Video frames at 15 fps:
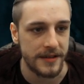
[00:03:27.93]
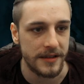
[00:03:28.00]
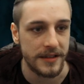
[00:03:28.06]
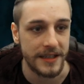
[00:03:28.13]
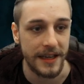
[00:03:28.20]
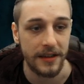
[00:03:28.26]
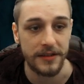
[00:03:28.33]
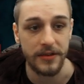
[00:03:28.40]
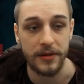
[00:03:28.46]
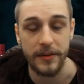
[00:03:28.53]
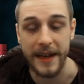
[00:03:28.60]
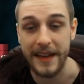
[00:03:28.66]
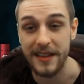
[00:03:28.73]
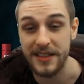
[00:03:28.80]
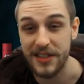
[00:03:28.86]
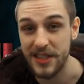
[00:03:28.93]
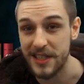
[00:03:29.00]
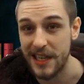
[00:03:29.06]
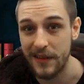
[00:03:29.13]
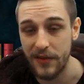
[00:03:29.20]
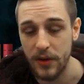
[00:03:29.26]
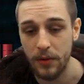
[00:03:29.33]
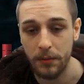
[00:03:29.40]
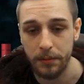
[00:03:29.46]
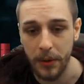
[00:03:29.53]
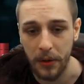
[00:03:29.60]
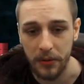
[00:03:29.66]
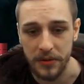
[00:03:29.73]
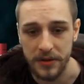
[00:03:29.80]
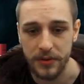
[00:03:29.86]
The skeletal remains just give you
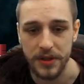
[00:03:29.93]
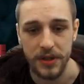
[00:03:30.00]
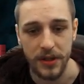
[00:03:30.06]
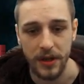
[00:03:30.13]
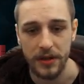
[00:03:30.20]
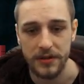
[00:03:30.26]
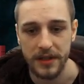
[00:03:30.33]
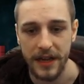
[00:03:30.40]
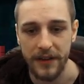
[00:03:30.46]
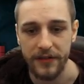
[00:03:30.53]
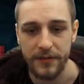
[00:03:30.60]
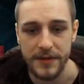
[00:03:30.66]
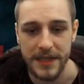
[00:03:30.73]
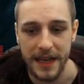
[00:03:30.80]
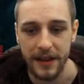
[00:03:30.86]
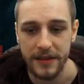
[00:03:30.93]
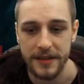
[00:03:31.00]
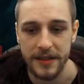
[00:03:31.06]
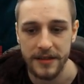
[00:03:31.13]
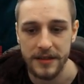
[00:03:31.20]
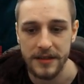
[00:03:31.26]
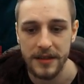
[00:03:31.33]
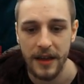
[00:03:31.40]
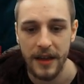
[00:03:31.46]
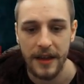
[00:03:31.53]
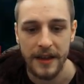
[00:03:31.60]
bones, which you can also get from skeletons.